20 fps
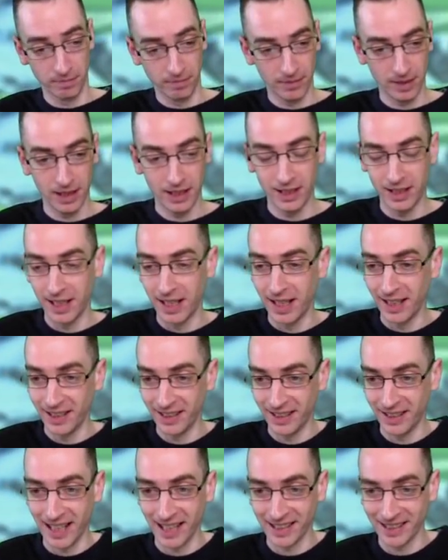It is
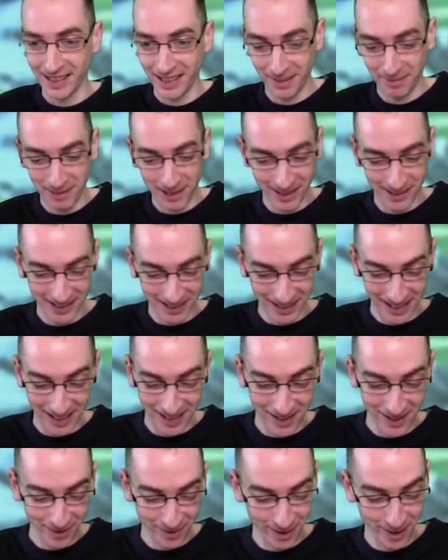nasty, Martin. You're
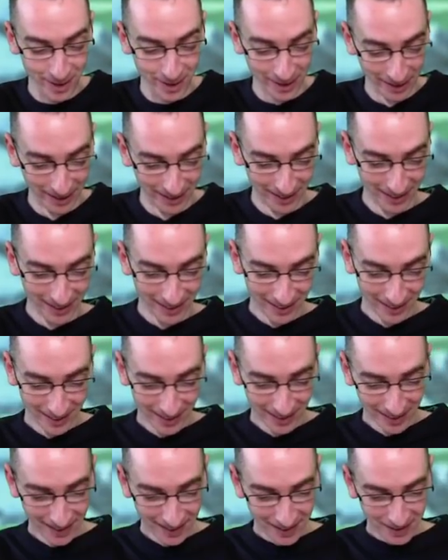not wrong.
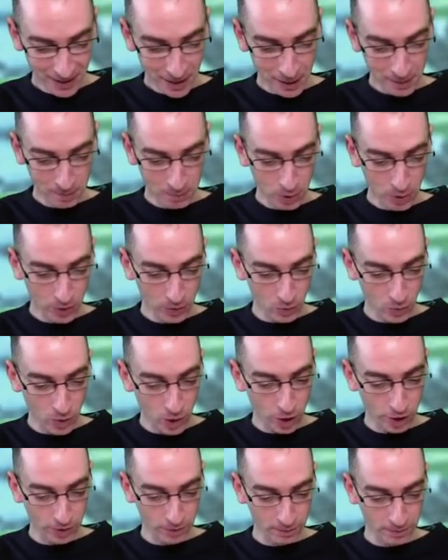
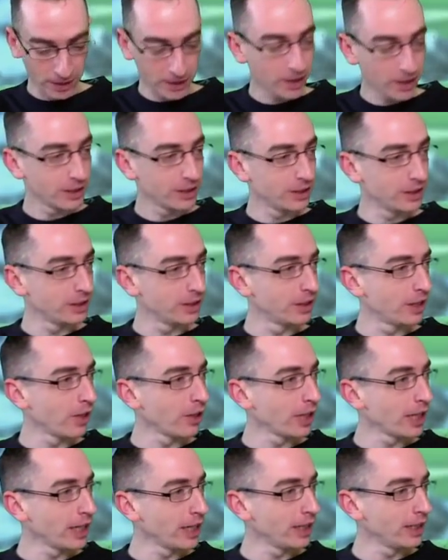9.1. You can't
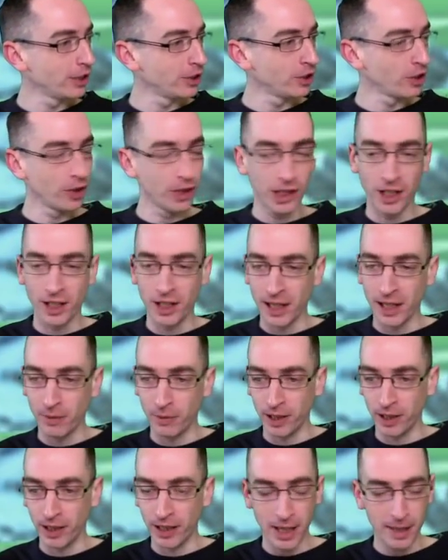get any stronger than that with
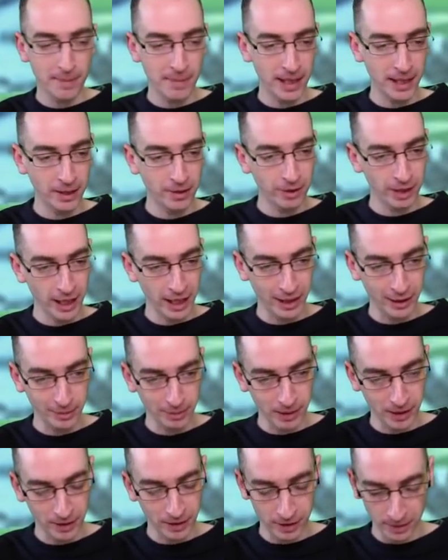a Kingmaker in
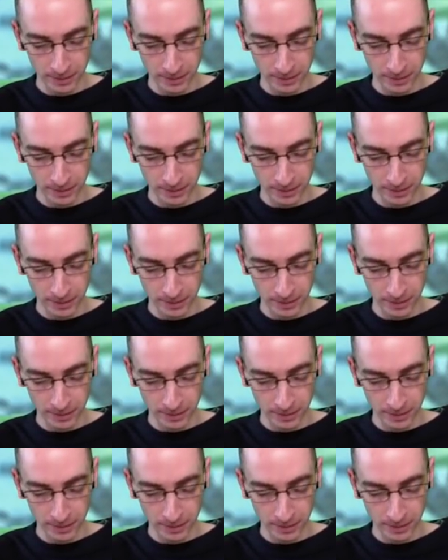Expert.